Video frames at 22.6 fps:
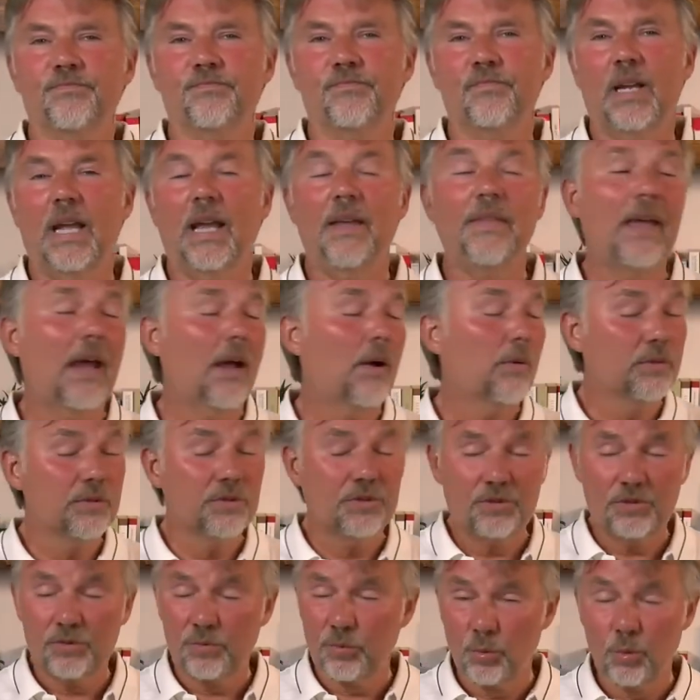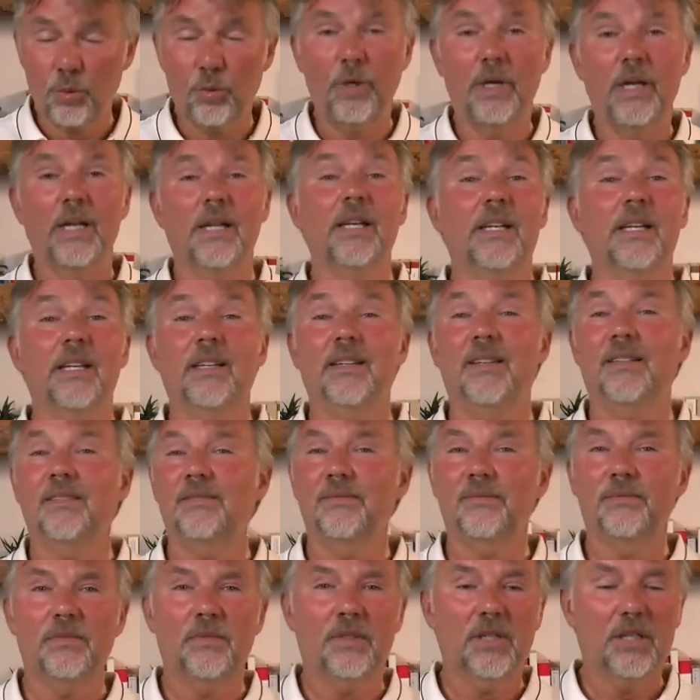And that was really
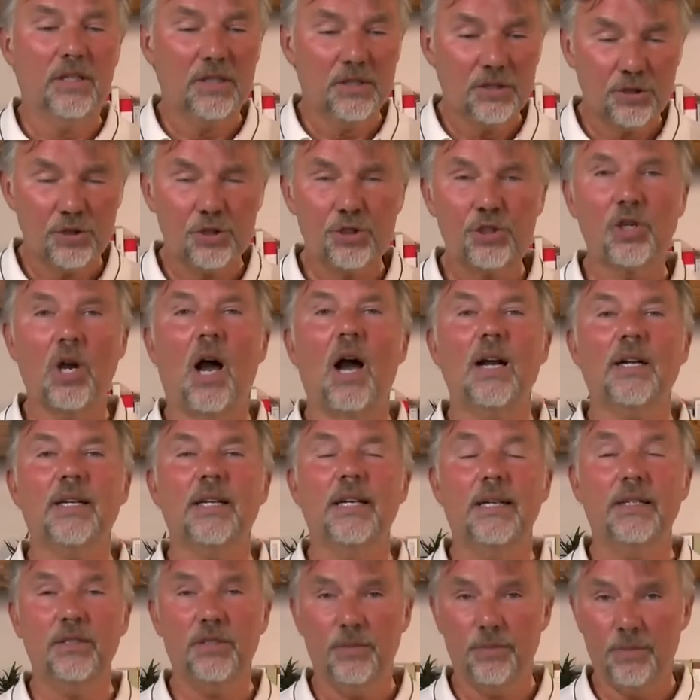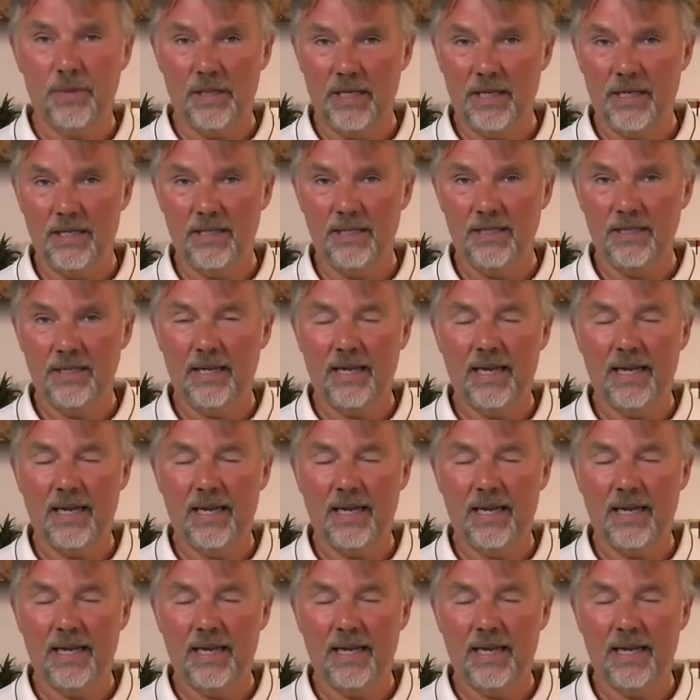shocking to me.